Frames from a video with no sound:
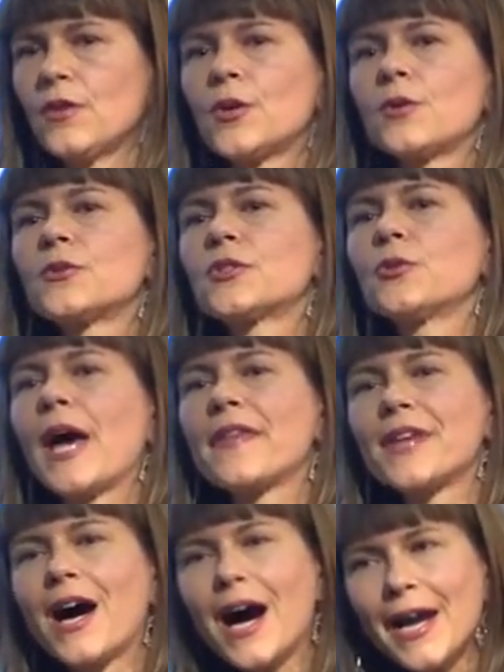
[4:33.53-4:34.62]
those who had
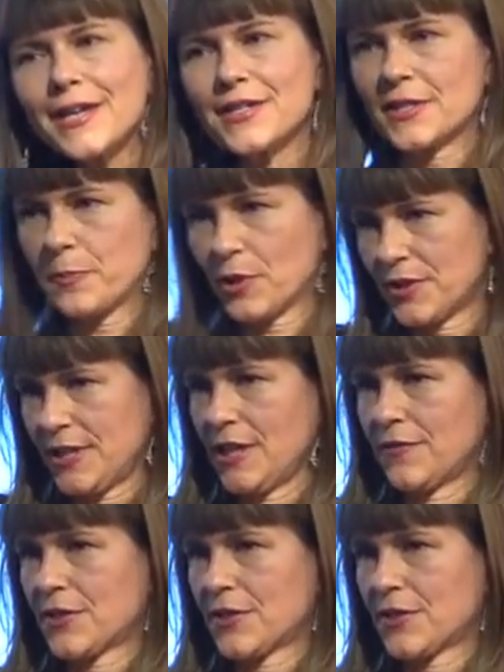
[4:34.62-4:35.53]
the highest perceived